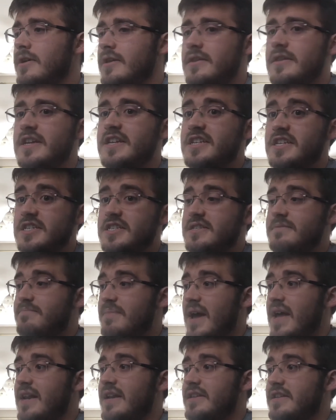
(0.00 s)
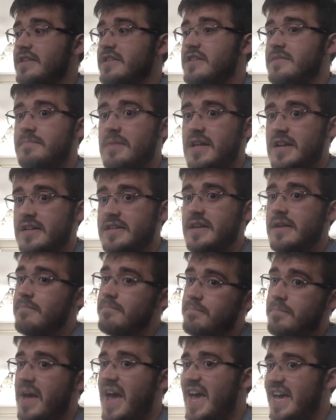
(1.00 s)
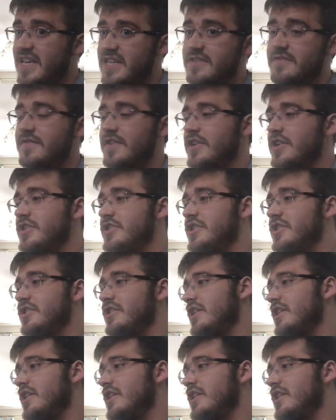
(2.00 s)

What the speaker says: this is better than Bay's version.